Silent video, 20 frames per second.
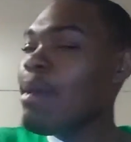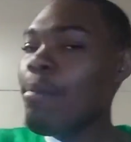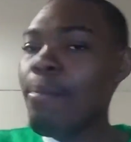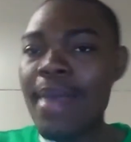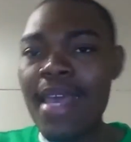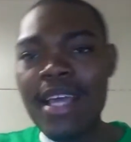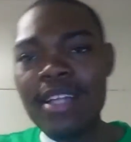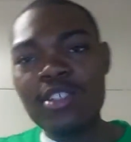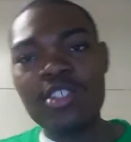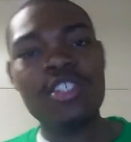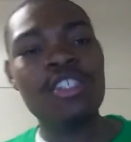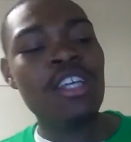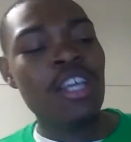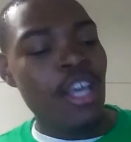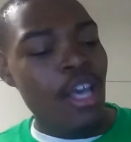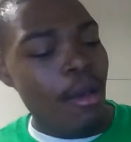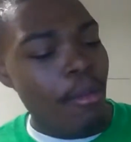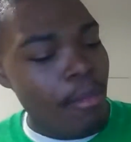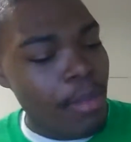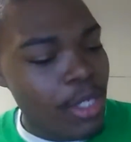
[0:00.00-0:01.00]
bitch.
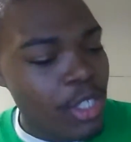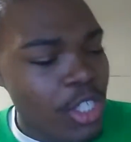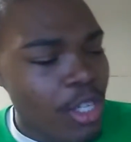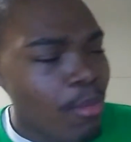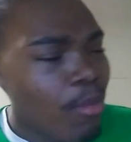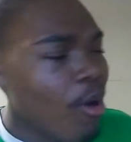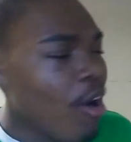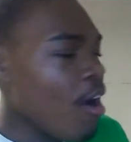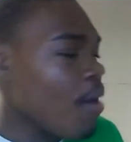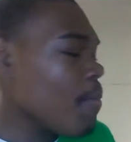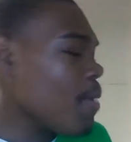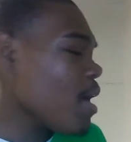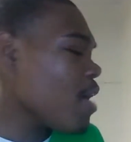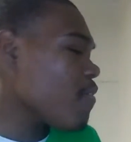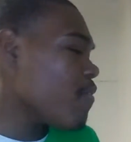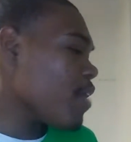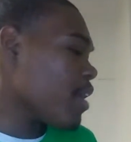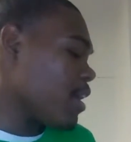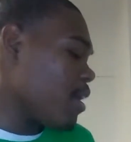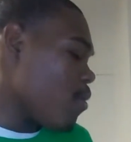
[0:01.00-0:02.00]
But she brought a
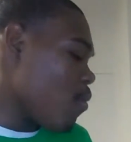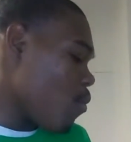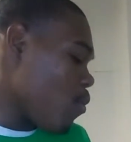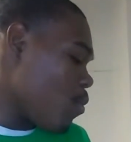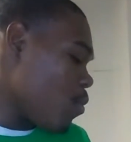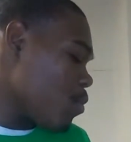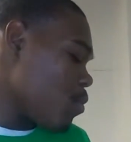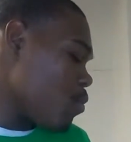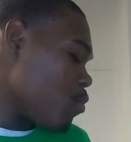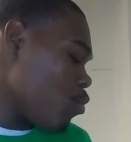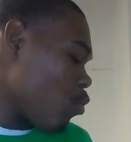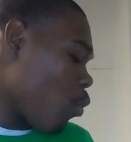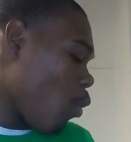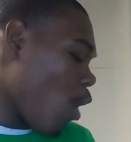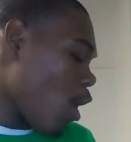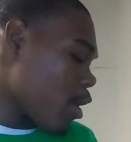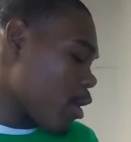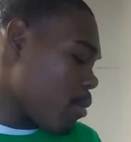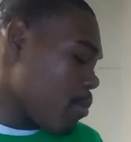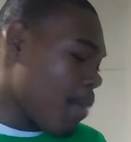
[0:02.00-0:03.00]
motherfucking
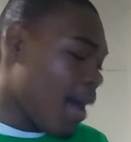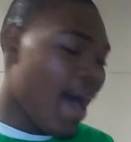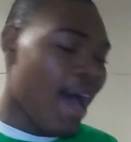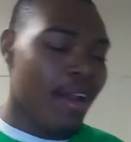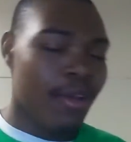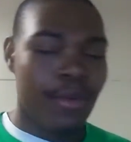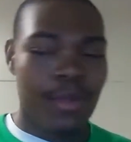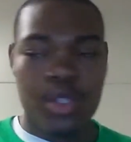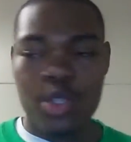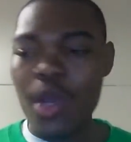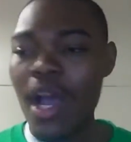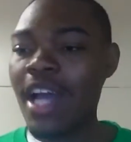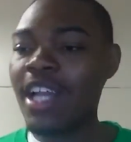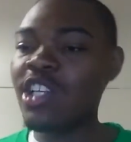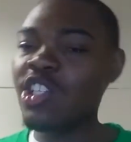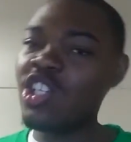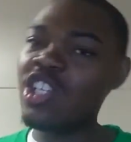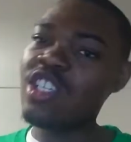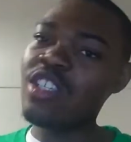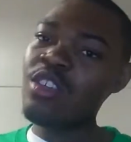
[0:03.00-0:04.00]
water bottle and tried
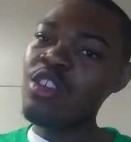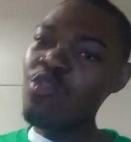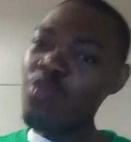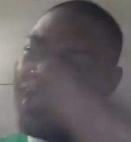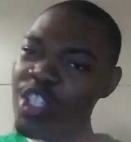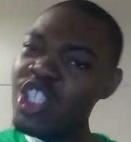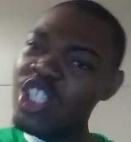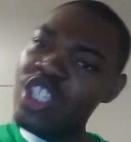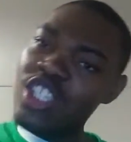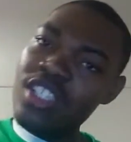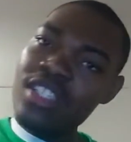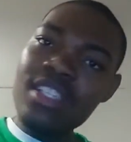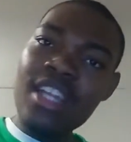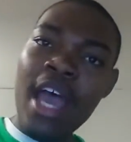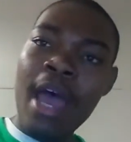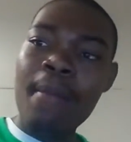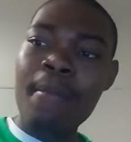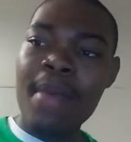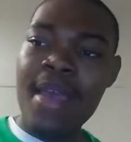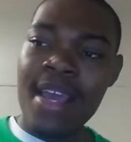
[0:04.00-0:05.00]
to just whoosh
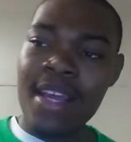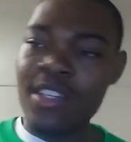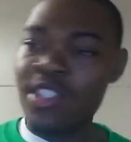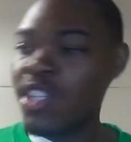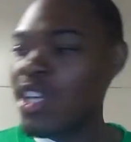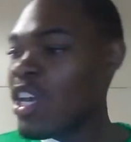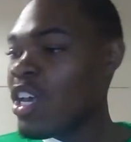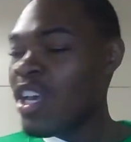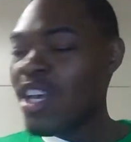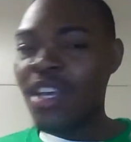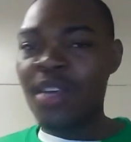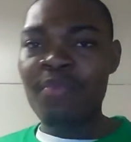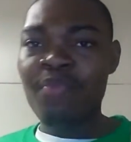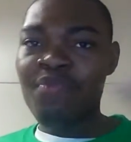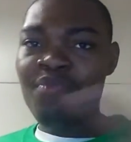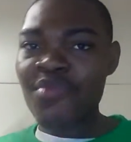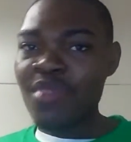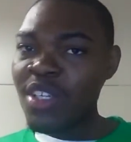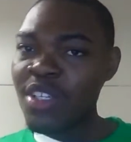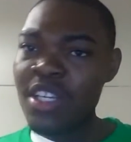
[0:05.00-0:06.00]
that bitch.
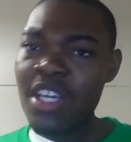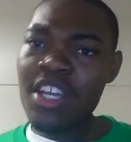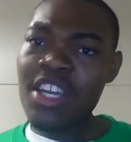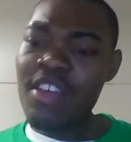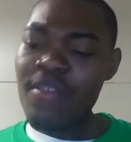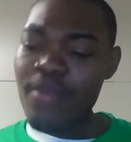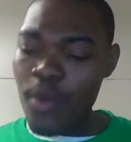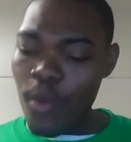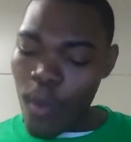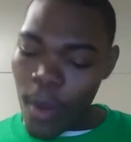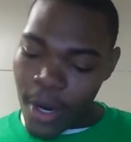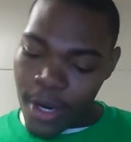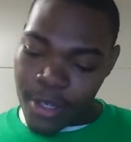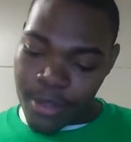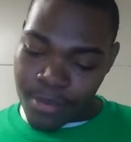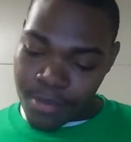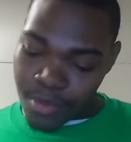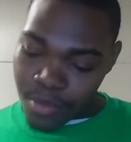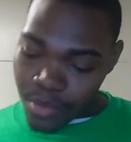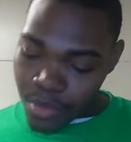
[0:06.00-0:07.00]
Didn't even
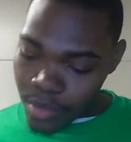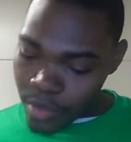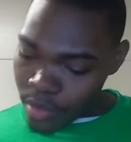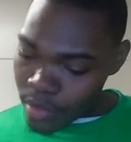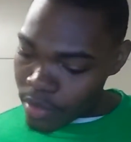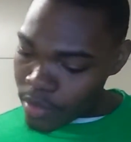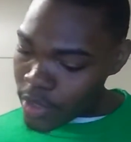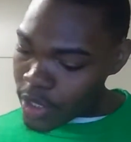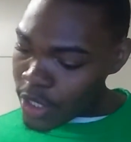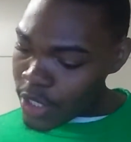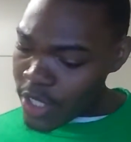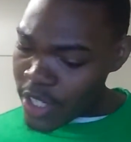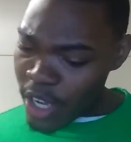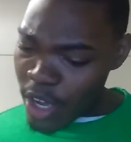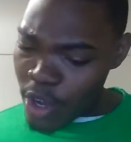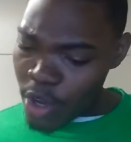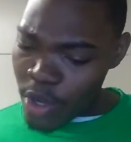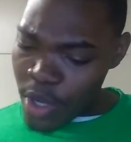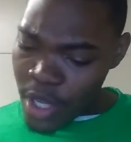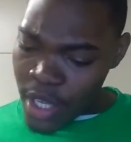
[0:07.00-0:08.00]
work.
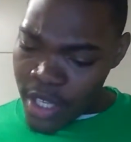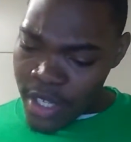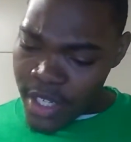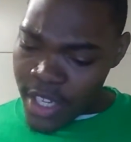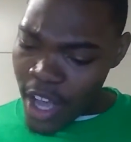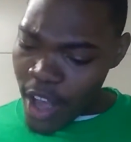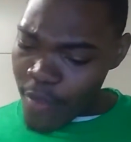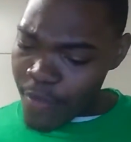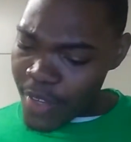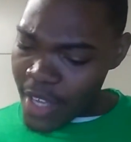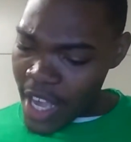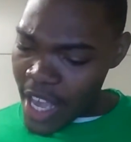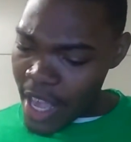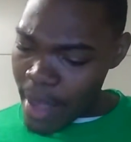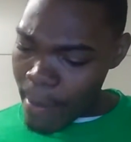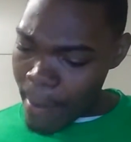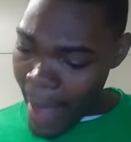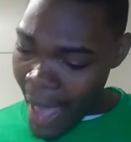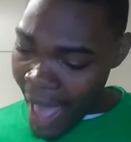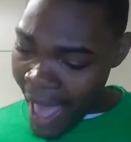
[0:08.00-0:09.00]
So Self
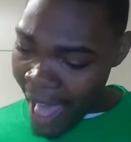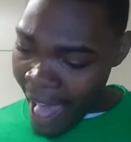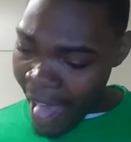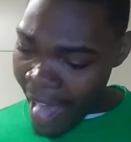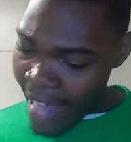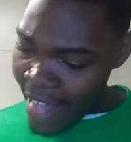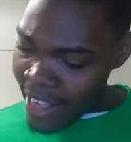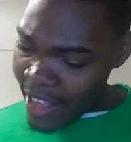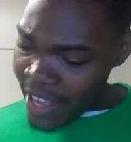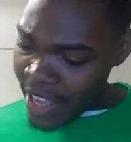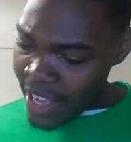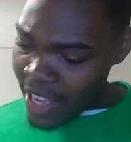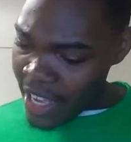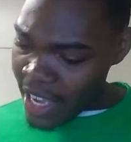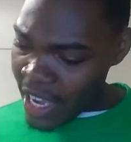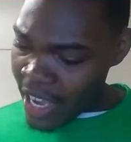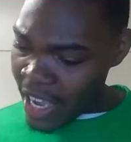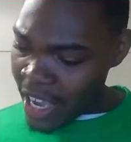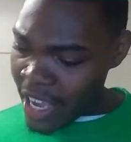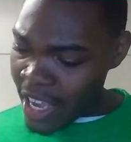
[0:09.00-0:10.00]
getting mad.
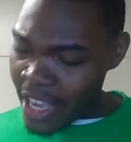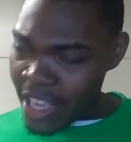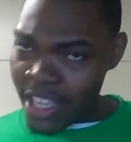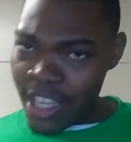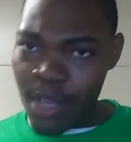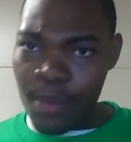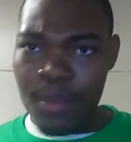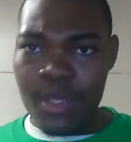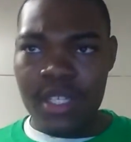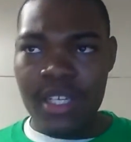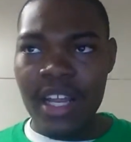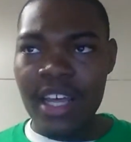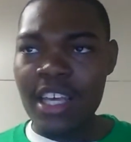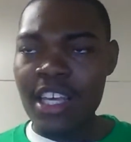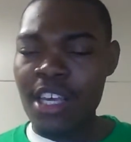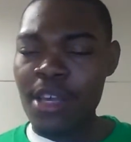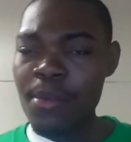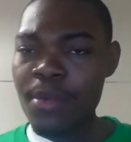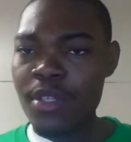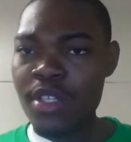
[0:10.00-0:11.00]
And he
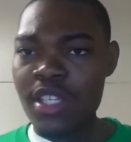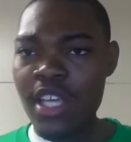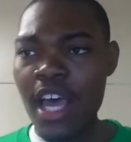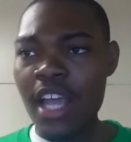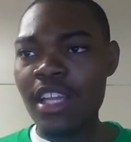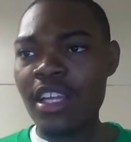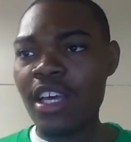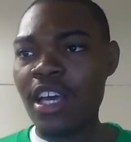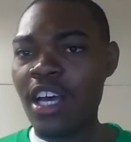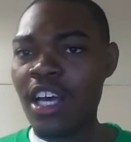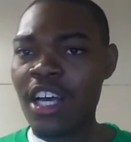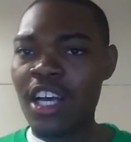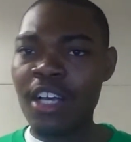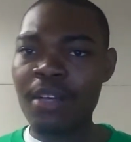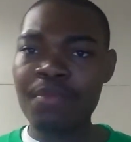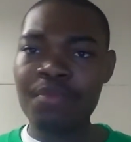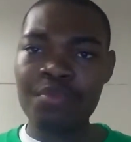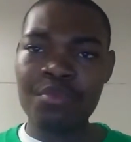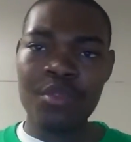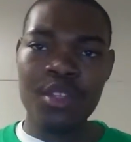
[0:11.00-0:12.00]
was
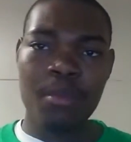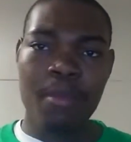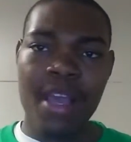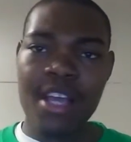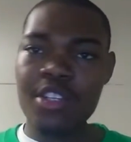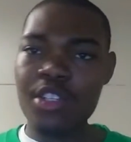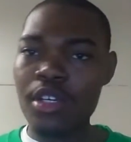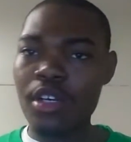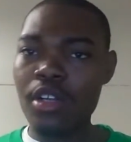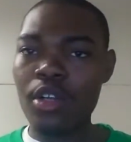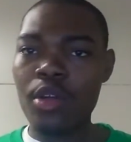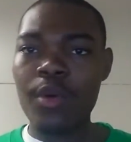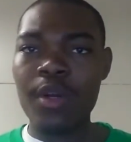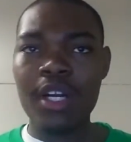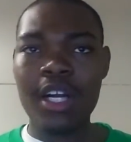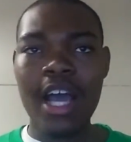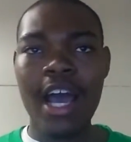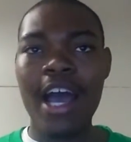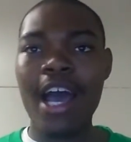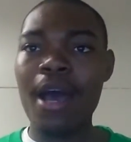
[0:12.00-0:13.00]
telling Major Galore to
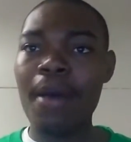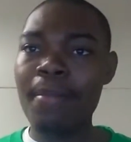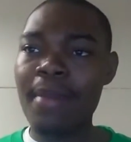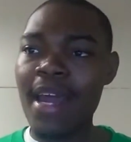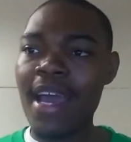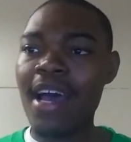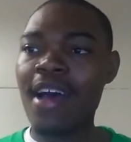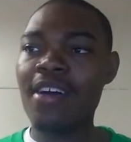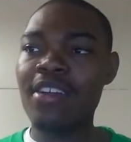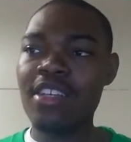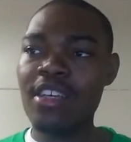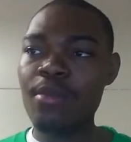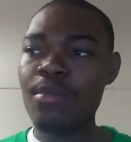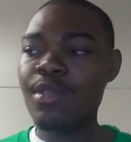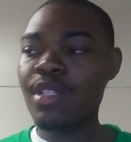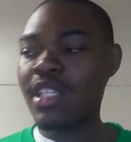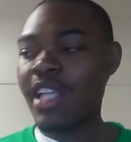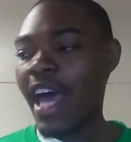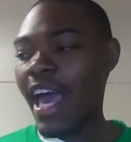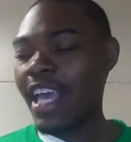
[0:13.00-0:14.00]
calm down. He
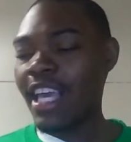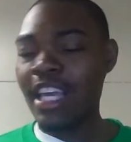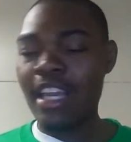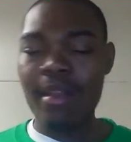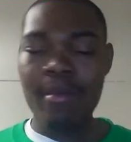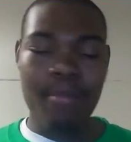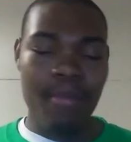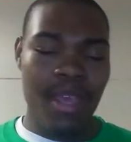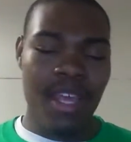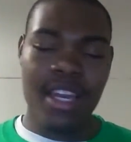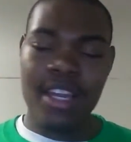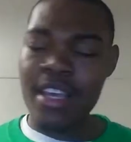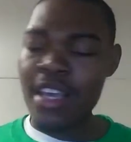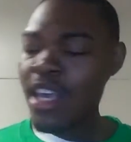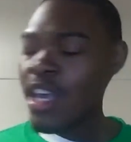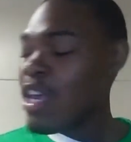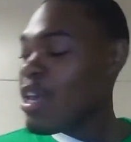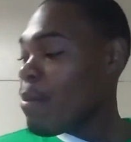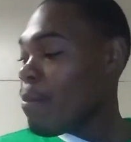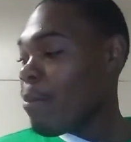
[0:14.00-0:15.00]
was like, in a minute,
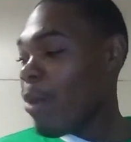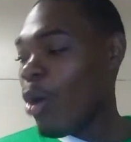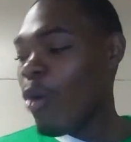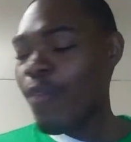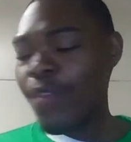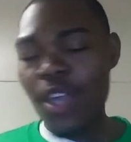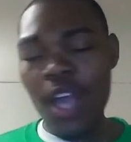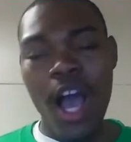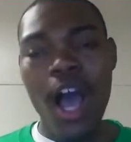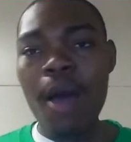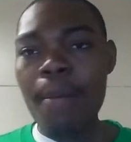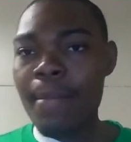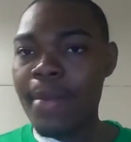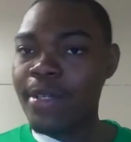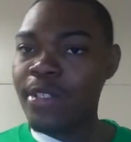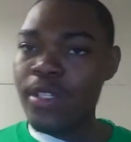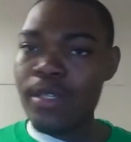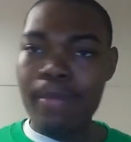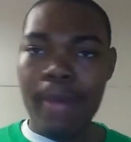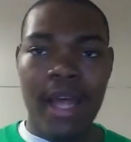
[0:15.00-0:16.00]
both of y'all
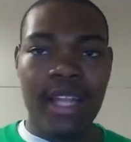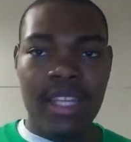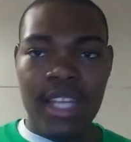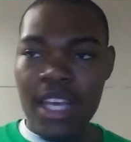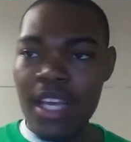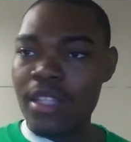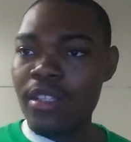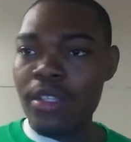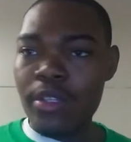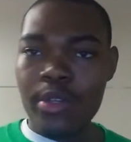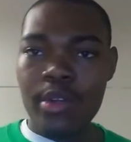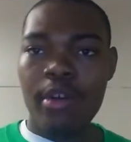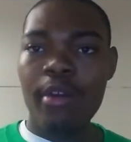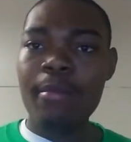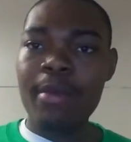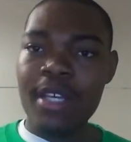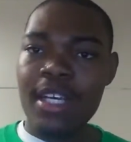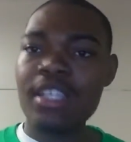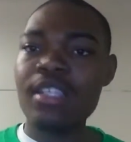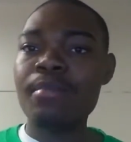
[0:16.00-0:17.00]
bitches about to hit the door
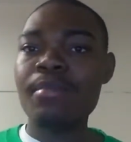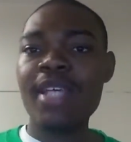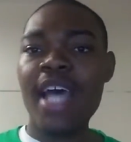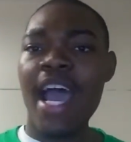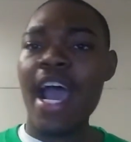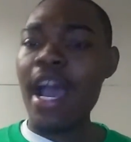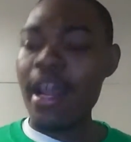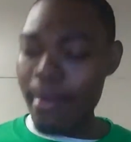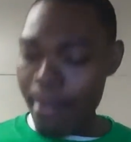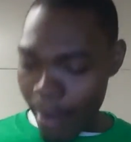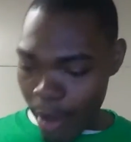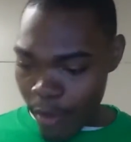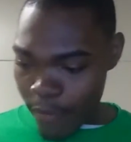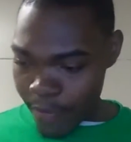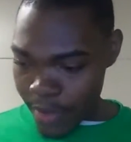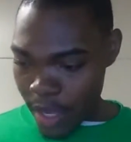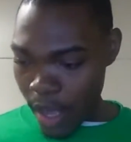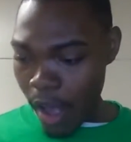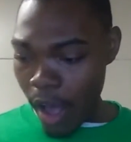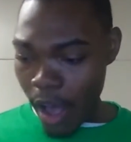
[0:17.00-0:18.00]
because I'm tired of
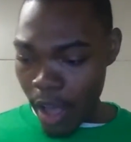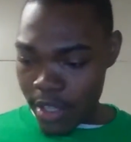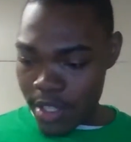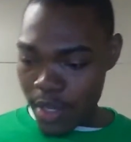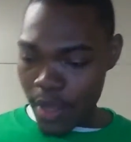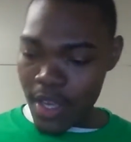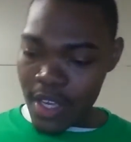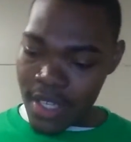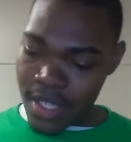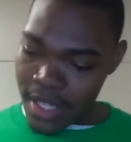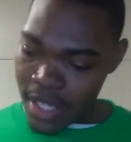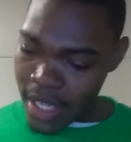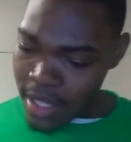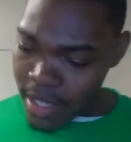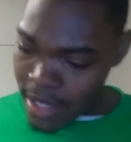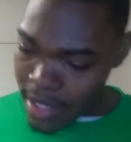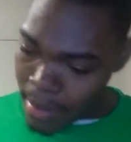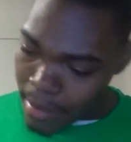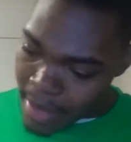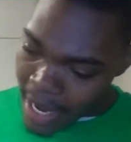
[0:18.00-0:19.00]
both of y'all. So he
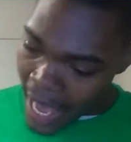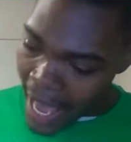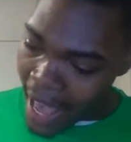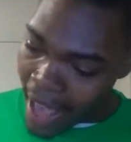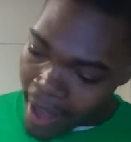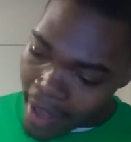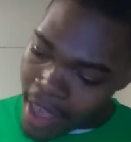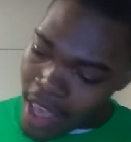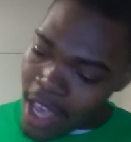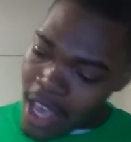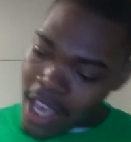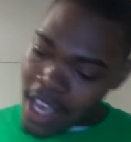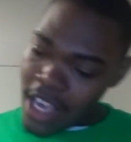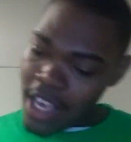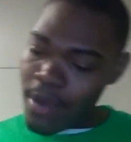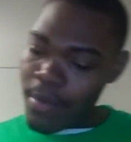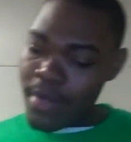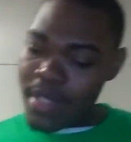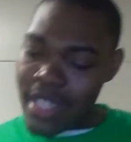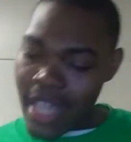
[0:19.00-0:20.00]
sits them down and
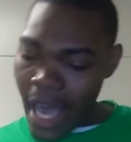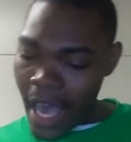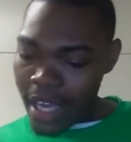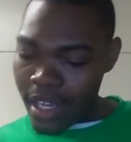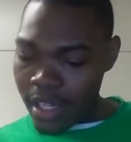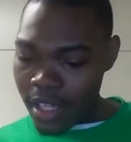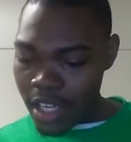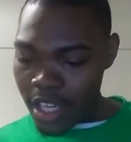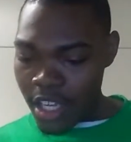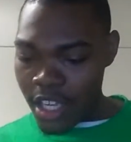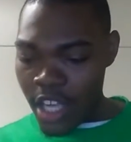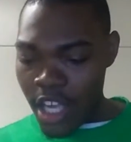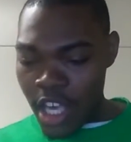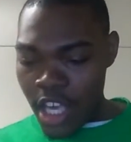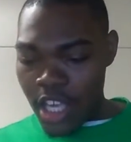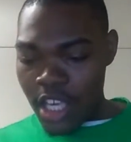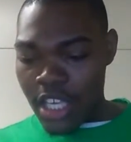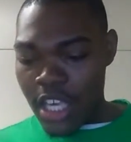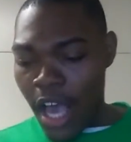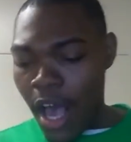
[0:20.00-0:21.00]
he was like, look,
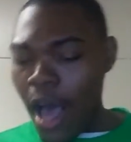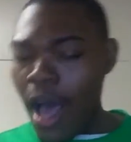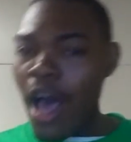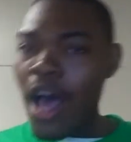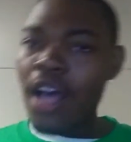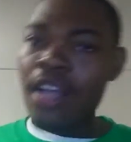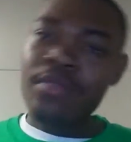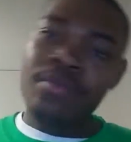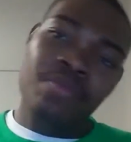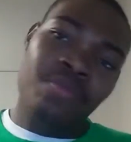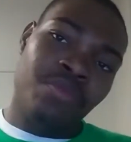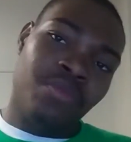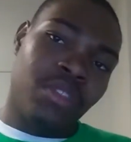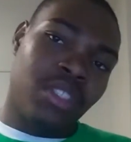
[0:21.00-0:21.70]
y'all